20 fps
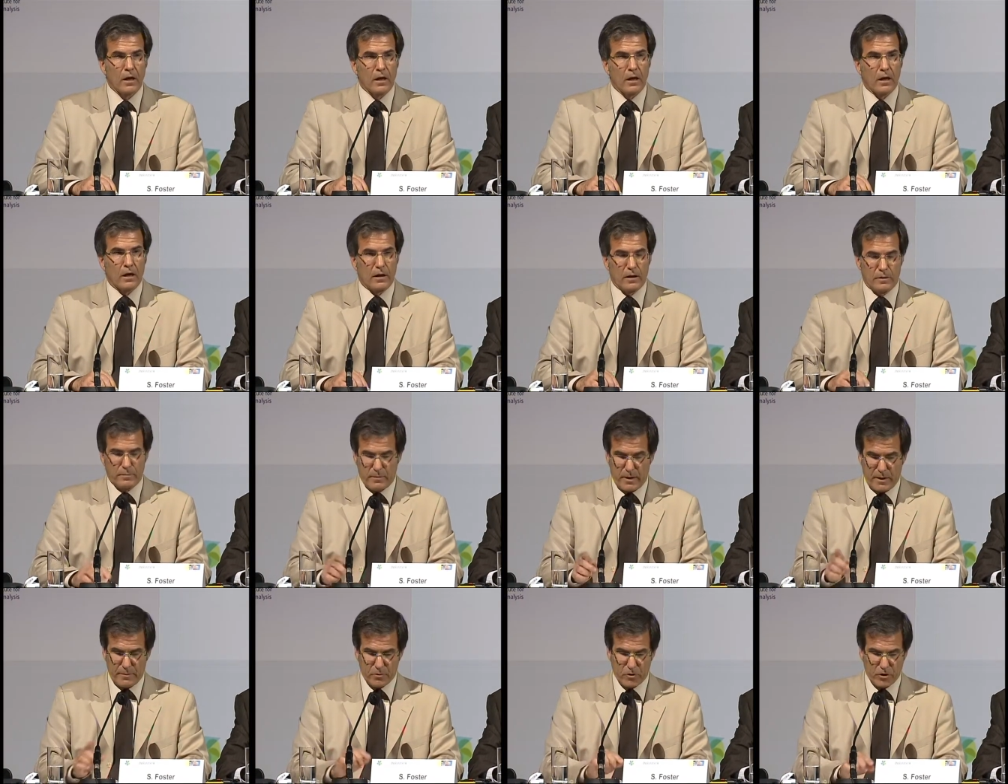Um,
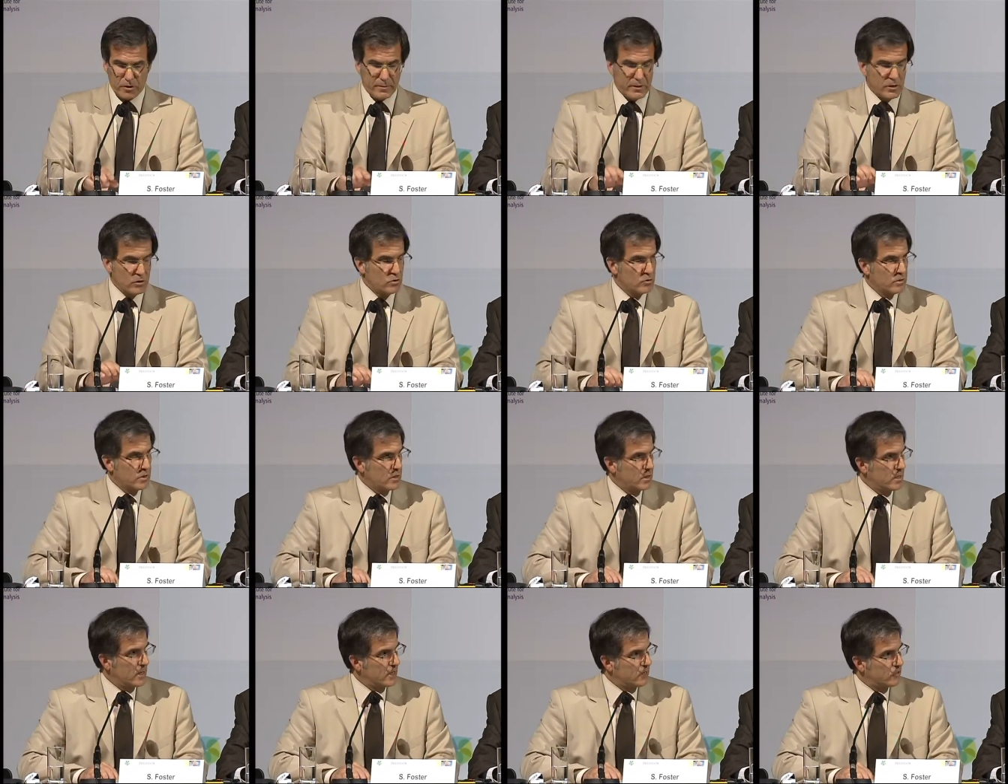I'm going to be using
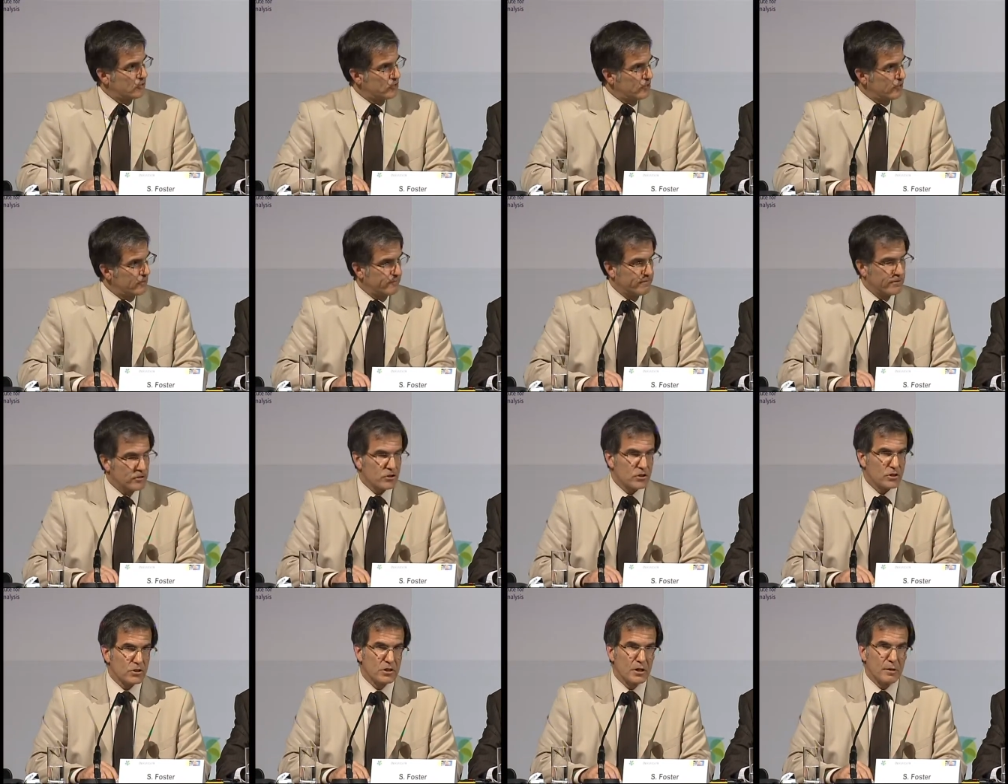the energy
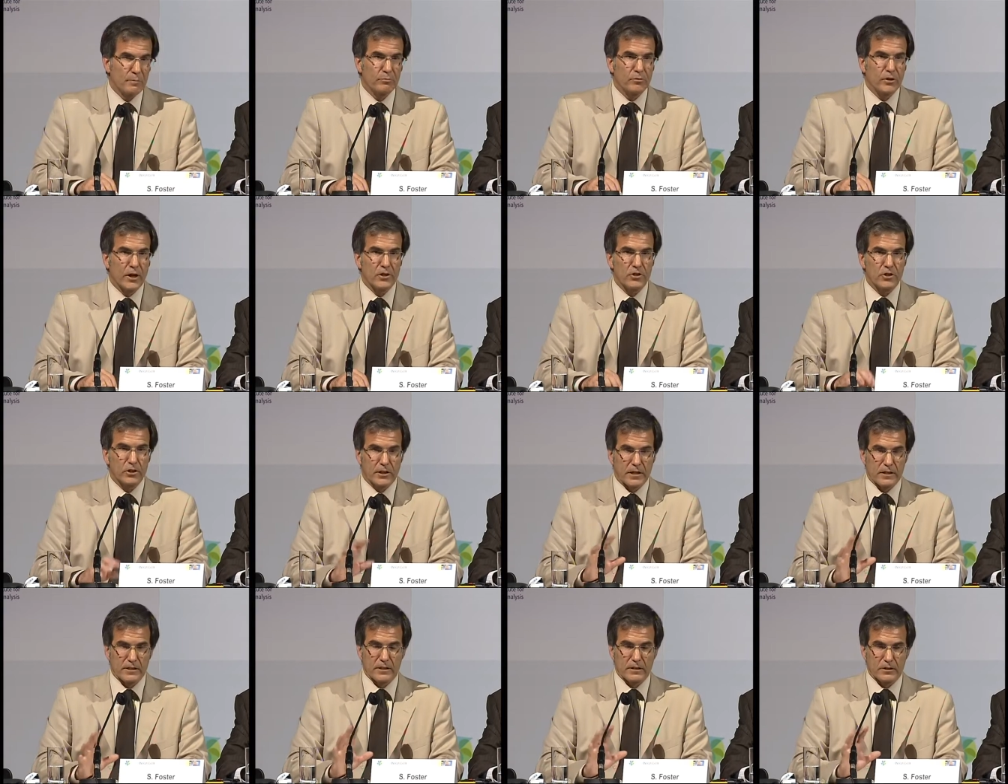efficiency project
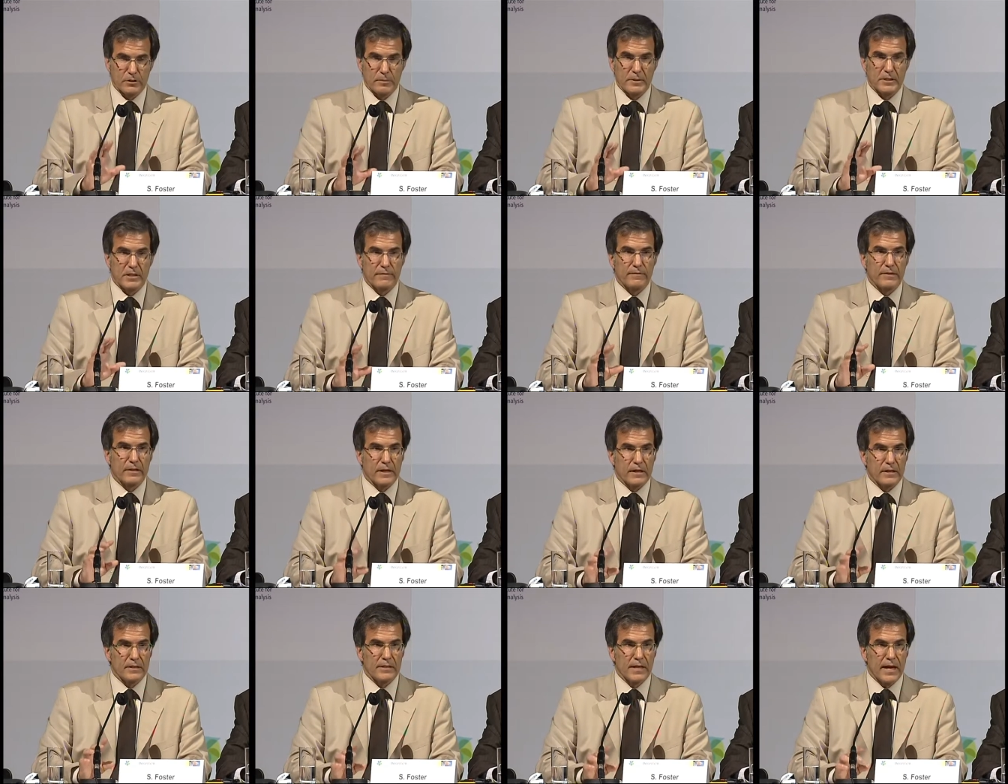as a specific
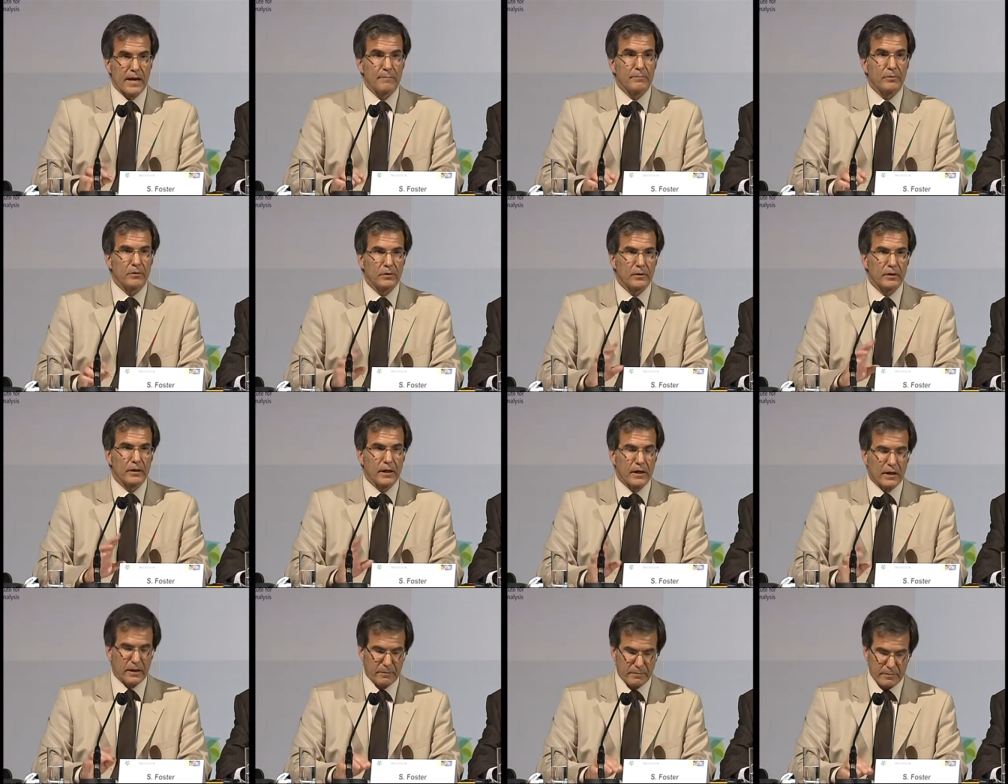example,
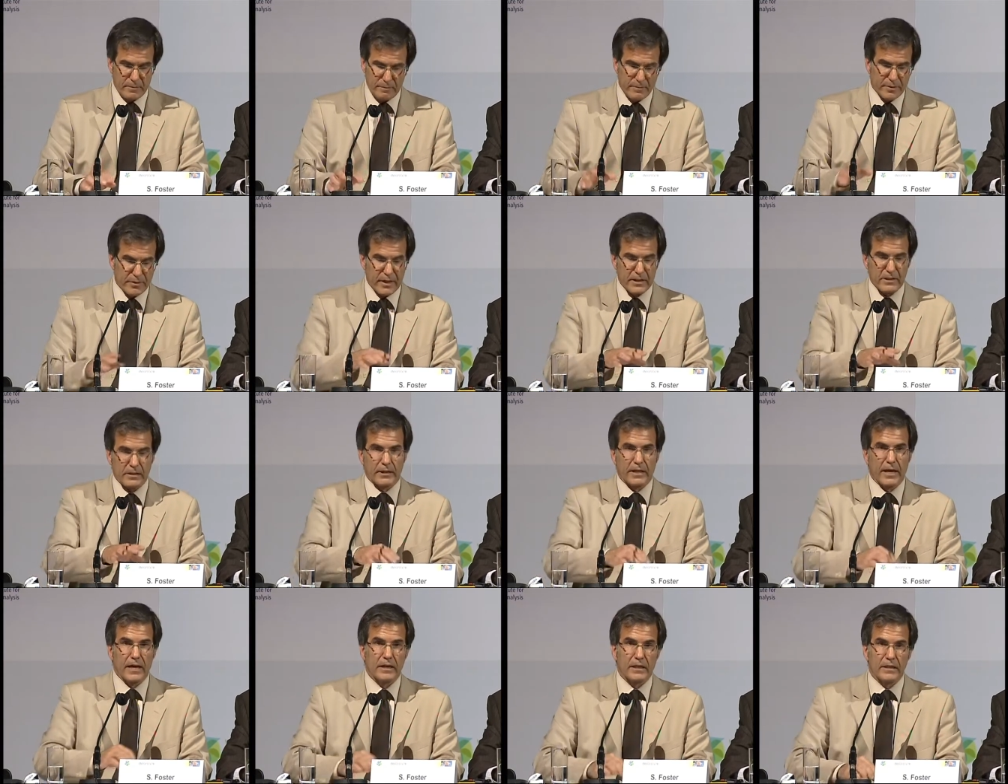um, but that's
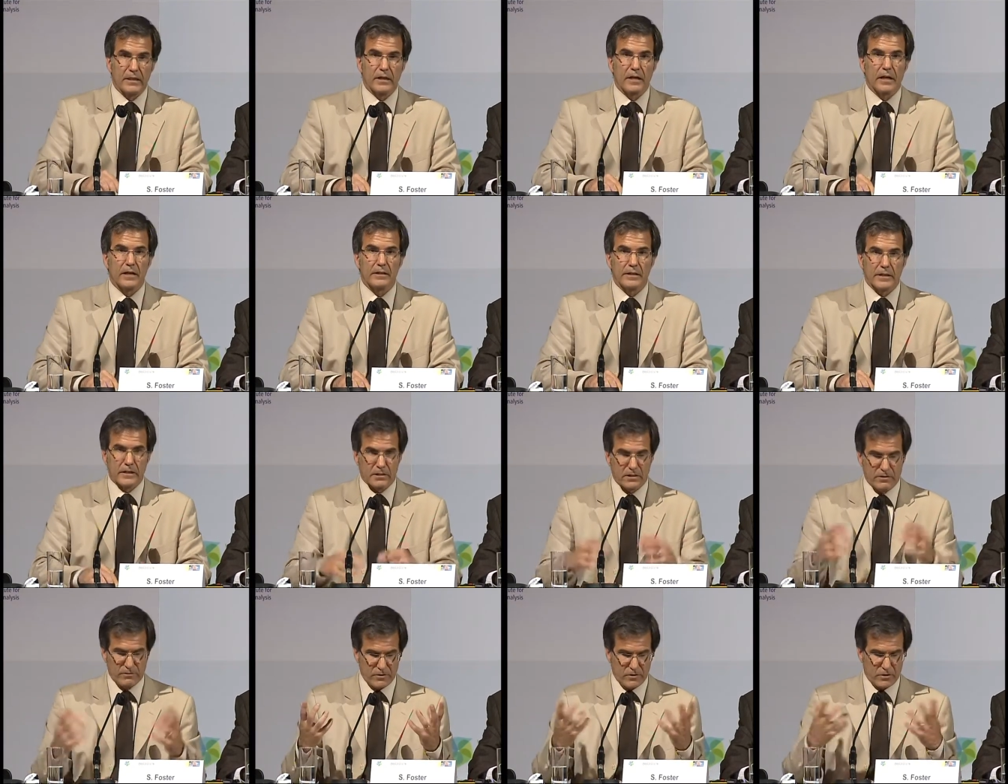again in the
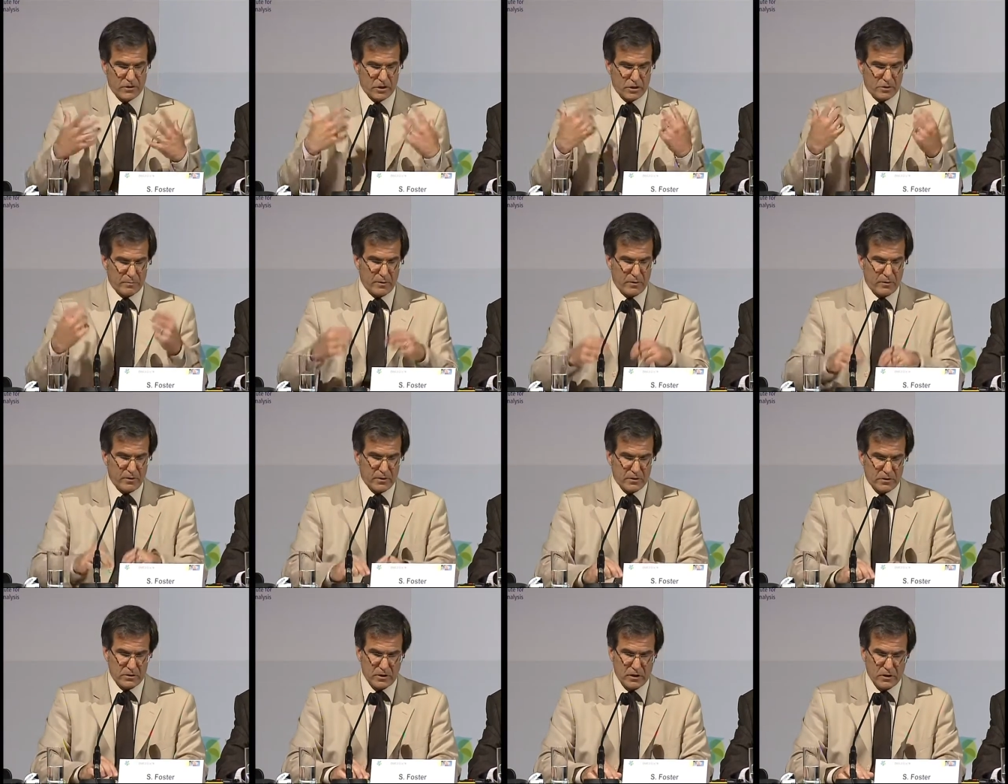context of this
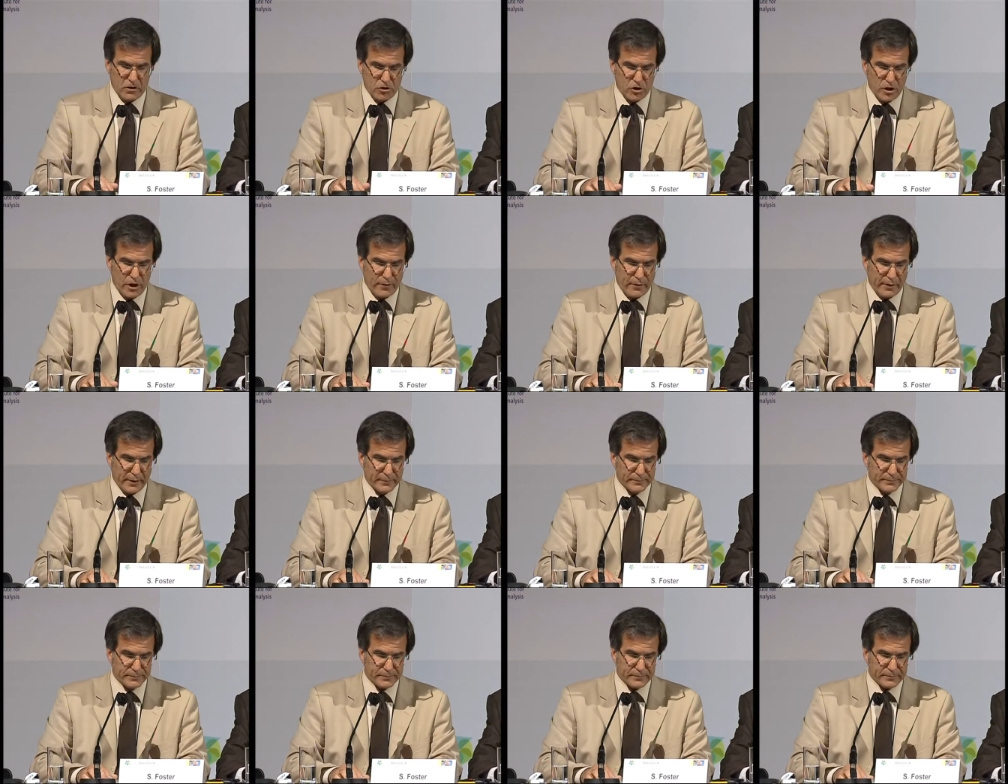experience uh, sharing.